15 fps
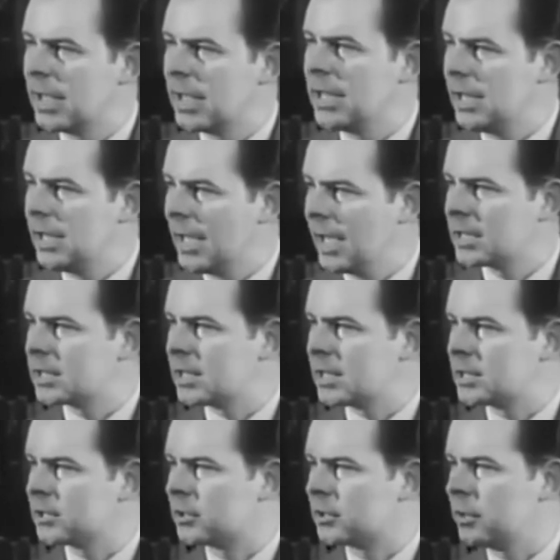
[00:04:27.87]
and for gaining
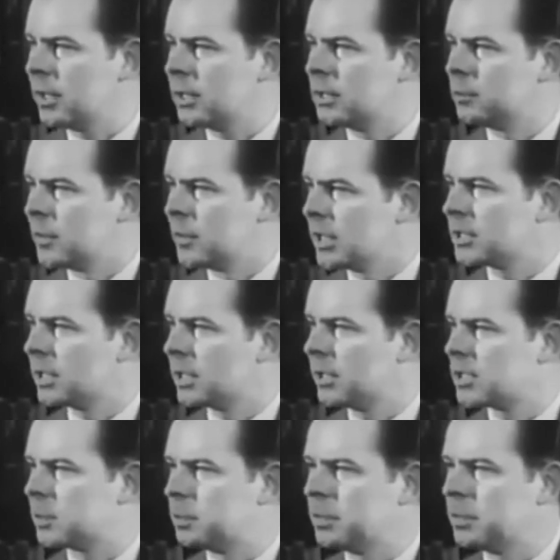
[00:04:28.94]
access to critical
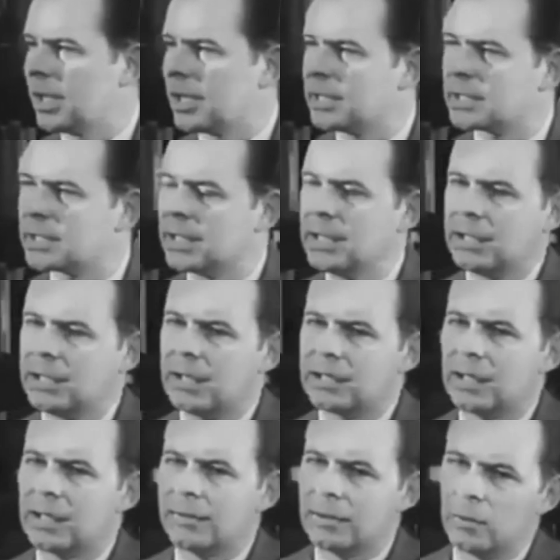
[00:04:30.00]
military supplies
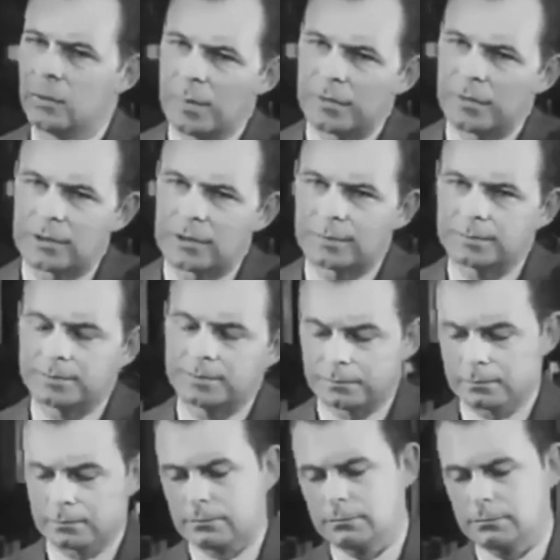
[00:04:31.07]
and heavy weapons.
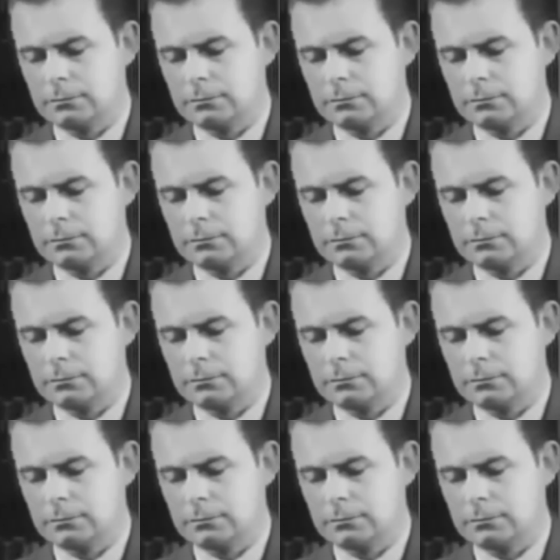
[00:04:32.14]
